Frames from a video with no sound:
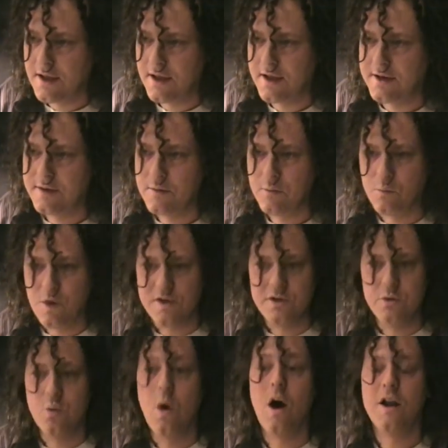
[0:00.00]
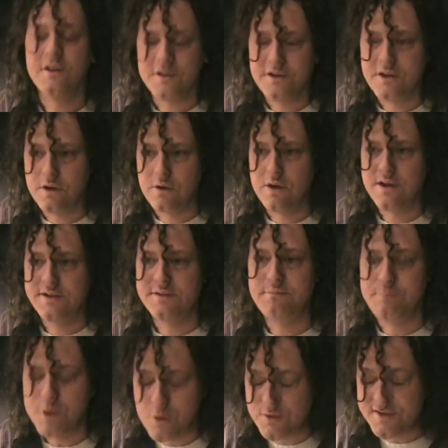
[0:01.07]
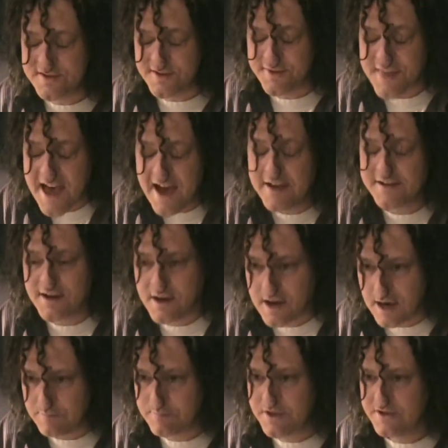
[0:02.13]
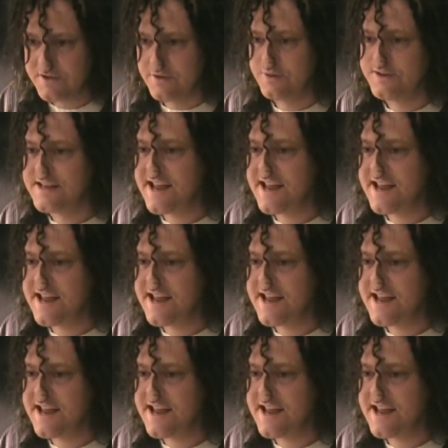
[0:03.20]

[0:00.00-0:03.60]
And what you want to do is boost that up to